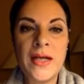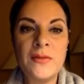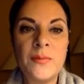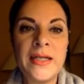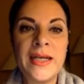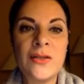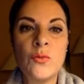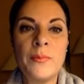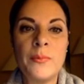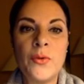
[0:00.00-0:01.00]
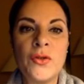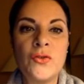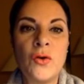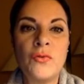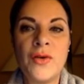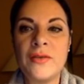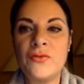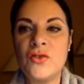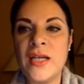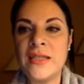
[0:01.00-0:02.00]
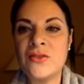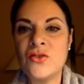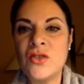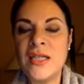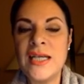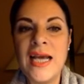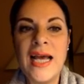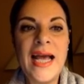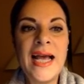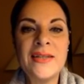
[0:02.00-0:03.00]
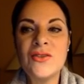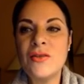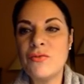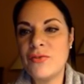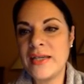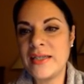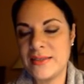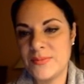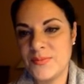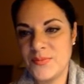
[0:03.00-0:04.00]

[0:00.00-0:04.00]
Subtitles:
had been at 1.05383, and in fact,